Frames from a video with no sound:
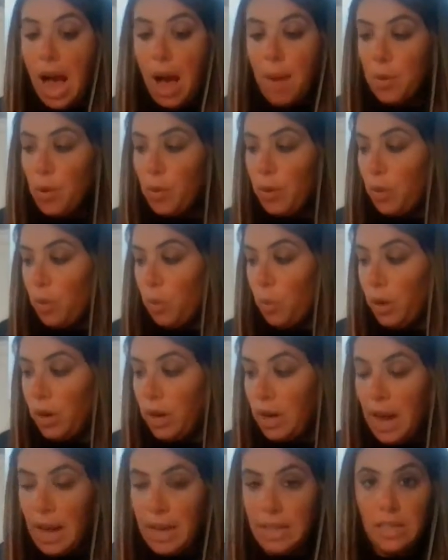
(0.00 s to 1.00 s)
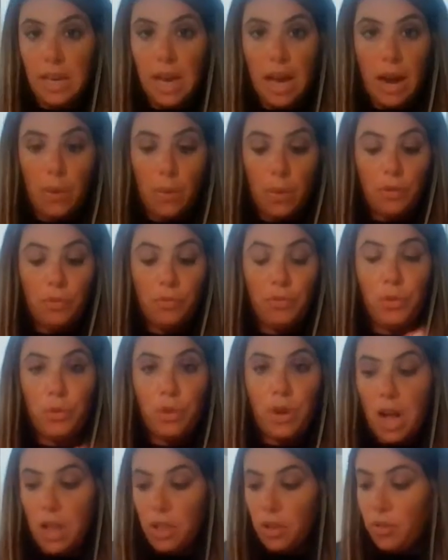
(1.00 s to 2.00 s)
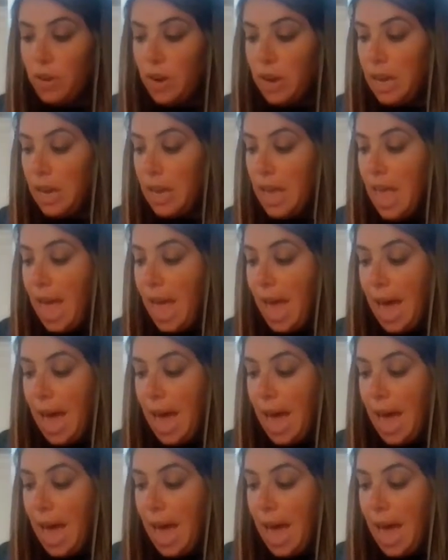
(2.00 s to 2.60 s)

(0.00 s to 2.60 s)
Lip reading: I'm going to organize our food coloring